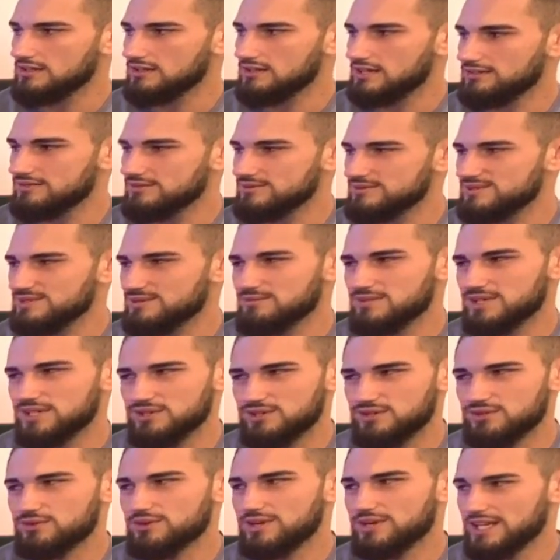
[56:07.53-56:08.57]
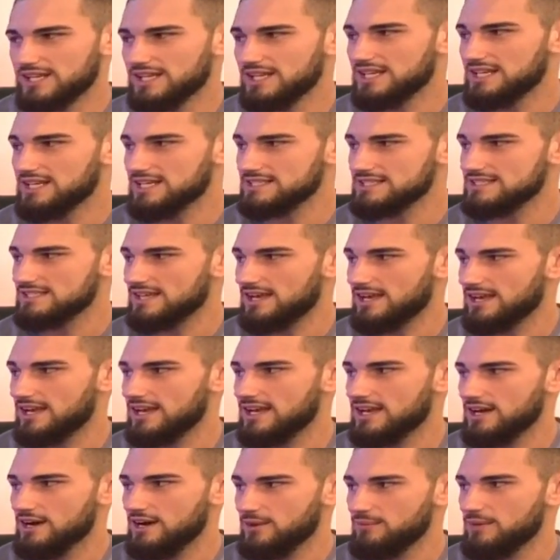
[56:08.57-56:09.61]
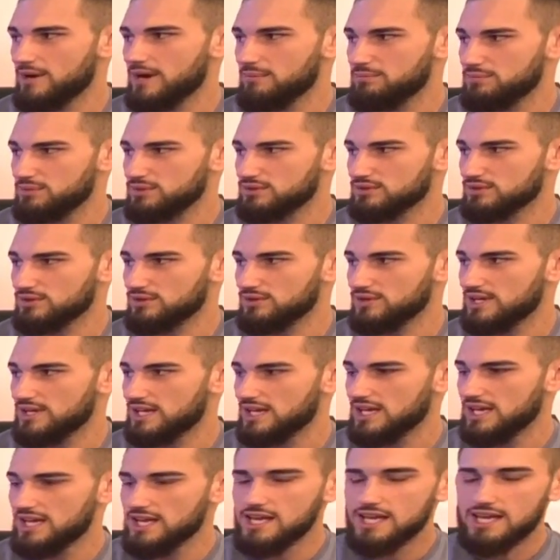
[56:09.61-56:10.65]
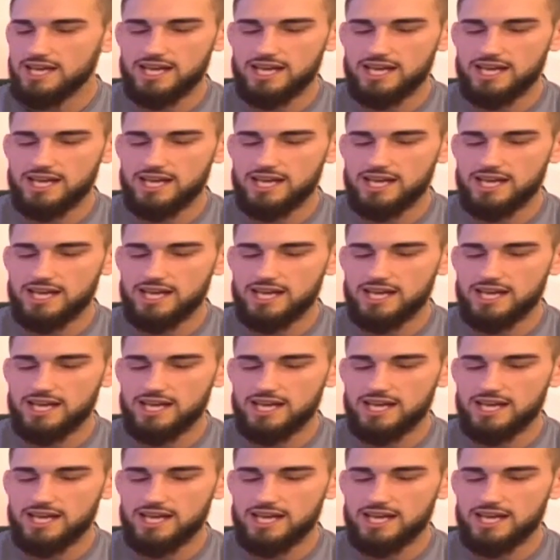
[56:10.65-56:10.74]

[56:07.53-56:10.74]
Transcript: you give them somebody who really has come up through it,